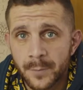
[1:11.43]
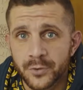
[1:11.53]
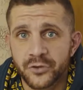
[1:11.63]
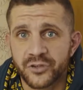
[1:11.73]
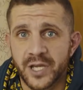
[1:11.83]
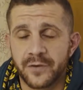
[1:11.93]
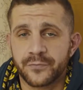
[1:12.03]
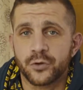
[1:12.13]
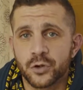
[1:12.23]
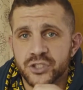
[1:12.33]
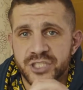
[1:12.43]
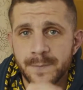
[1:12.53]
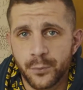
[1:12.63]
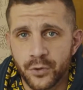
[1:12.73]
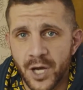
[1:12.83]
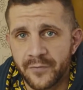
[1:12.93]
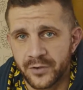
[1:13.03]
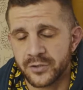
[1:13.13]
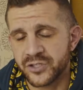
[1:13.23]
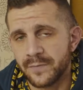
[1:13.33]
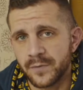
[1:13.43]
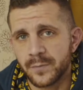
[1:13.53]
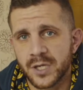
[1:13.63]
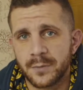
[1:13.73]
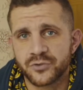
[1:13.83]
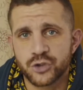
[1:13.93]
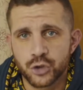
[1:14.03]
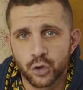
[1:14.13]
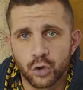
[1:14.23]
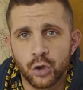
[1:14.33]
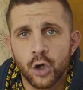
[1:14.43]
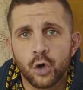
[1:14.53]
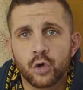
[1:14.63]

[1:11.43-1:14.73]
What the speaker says: because if you're not simple enough and something becomes a chore